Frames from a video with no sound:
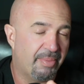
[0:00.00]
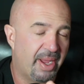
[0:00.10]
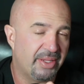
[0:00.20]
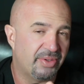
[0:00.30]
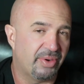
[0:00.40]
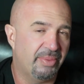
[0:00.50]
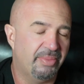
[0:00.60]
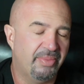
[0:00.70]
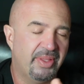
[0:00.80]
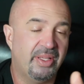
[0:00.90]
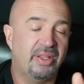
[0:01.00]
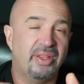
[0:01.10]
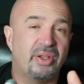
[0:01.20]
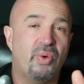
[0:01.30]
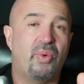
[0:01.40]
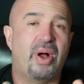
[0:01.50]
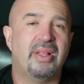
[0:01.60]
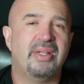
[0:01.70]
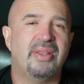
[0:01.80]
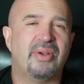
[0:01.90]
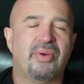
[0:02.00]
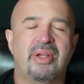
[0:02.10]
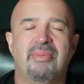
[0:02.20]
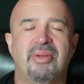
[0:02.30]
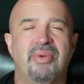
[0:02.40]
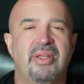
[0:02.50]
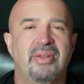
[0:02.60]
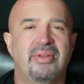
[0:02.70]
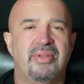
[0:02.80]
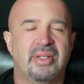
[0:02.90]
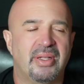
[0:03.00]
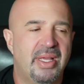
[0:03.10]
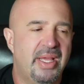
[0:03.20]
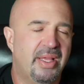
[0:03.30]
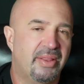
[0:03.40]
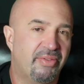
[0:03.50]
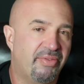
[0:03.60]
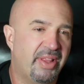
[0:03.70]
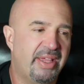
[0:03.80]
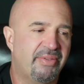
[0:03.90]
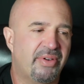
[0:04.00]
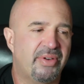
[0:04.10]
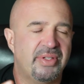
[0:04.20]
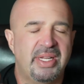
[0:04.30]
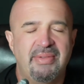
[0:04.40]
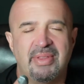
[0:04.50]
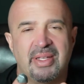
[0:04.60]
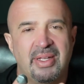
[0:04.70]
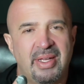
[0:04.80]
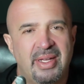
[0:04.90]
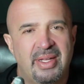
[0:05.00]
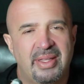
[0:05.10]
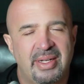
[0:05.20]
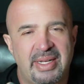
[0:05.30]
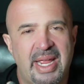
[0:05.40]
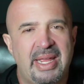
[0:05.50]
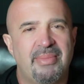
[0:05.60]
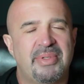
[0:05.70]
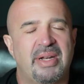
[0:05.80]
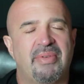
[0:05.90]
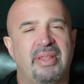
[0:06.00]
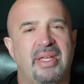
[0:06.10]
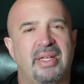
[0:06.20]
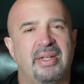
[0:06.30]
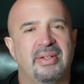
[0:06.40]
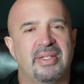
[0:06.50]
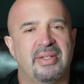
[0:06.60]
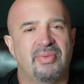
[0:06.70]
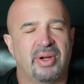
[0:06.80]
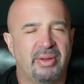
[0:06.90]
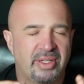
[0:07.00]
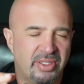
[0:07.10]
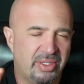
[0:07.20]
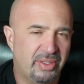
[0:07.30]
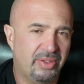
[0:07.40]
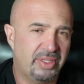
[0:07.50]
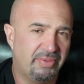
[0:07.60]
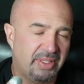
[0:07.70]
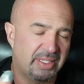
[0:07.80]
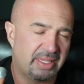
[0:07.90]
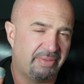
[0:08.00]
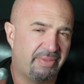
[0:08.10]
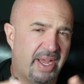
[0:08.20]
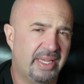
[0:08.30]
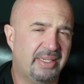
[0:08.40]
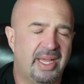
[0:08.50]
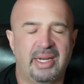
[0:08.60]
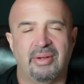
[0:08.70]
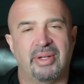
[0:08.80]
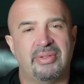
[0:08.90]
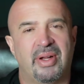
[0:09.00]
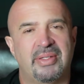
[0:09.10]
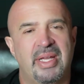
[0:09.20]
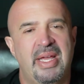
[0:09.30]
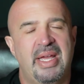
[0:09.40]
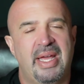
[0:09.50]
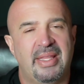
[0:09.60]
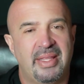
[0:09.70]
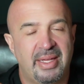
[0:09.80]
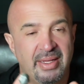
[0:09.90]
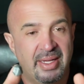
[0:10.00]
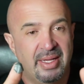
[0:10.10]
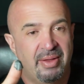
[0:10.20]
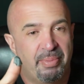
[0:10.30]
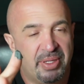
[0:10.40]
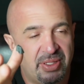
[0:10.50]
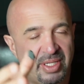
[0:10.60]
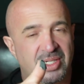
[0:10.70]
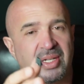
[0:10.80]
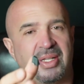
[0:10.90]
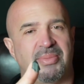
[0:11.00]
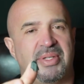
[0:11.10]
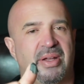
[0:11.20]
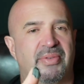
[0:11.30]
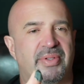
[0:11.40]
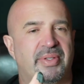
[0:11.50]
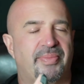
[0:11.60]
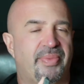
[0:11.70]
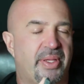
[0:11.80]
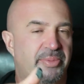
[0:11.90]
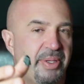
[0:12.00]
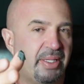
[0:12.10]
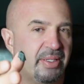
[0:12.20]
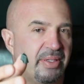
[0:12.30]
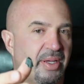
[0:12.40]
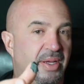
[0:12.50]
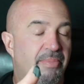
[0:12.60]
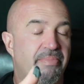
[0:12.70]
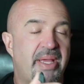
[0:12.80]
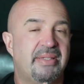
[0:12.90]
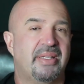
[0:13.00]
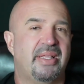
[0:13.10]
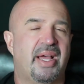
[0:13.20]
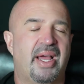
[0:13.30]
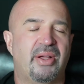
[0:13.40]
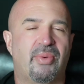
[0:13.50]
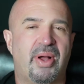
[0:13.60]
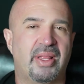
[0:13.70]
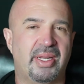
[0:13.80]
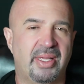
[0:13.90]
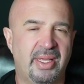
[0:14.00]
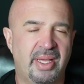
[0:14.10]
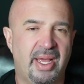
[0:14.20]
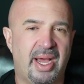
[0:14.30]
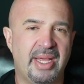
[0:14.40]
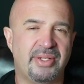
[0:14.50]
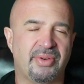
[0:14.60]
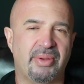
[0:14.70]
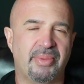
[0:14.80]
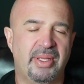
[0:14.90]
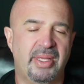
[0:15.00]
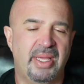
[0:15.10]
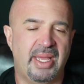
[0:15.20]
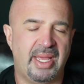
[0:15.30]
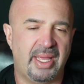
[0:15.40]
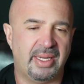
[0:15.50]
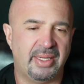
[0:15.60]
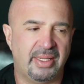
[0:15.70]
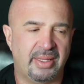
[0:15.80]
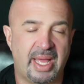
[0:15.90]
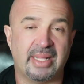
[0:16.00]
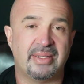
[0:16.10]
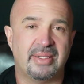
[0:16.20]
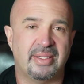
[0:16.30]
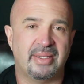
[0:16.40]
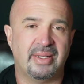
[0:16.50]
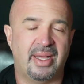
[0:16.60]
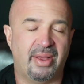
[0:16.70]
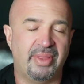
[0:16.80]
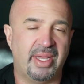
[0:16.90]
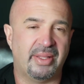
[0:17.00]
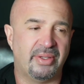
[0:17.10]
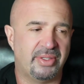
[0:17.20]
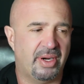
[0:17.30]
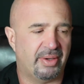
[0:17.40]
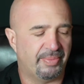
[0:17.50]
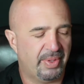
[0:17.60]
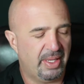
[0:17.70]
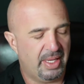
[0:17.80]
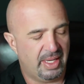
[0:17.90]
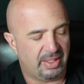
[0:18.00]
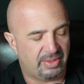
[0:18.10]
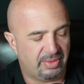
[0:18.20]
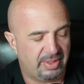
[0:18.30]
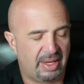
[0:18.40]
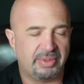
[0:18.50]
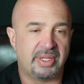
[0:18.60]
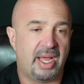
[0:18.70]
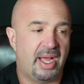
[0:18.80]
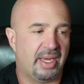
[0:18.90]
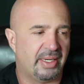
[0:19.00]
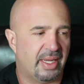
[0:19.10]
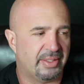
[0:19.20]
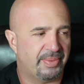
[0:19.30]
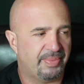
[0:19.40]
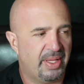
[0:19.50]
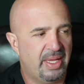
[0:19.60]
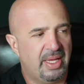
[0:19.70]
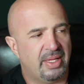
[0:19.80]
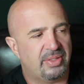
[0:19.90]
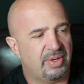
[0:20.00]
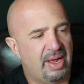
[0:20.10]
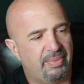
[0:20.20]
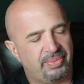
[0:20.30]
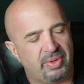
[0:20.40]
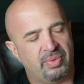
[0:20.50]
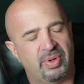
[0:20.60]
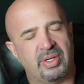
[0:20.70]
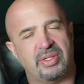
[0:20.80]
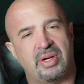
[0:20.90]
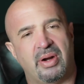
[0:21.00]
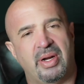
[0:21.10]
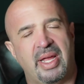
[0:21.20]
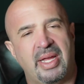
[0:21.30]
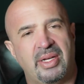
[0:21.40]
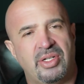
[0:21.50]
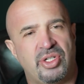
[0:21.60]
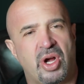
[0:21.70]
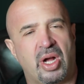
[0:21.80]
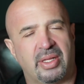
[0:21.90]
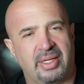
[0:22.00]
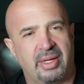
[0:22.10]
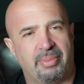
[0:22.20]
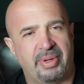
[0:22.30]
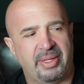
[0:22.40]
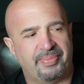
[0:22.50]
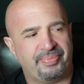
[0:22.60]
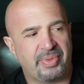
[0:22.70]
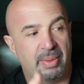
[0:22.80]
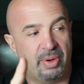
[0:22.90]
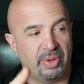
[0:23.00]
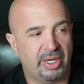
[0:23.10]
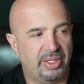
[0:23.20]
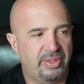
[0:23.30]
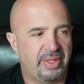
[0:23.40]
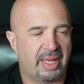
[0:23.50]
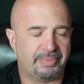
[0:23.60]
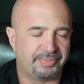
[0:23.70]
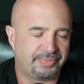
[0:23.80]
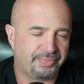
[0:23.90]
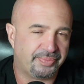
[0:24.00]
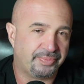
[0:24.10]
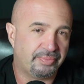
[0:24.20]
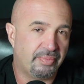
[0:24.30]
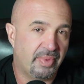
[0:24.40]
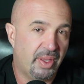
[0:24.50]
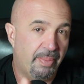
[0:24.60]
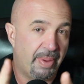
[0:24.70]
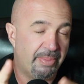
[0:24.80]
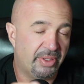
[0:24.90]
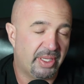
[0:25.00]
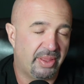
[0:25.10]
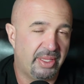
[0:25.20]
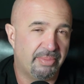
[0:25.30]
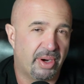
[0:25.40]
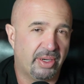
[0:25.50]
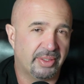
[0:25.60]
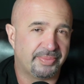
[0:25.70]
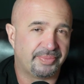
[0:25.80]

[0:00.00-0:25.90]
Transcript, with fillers: ice cream. Think of the quality of the cream that we used, and the flavors, and even the the names and everything. And it says we're going to exclusive in these fine dining restaurants. And they position themselves as being this amazingly high quality ice cream. And that's how they got their start. And so that was Haagen Dazs. And so now we're going to start a chocolate company, but we're going to do that by building a theme park.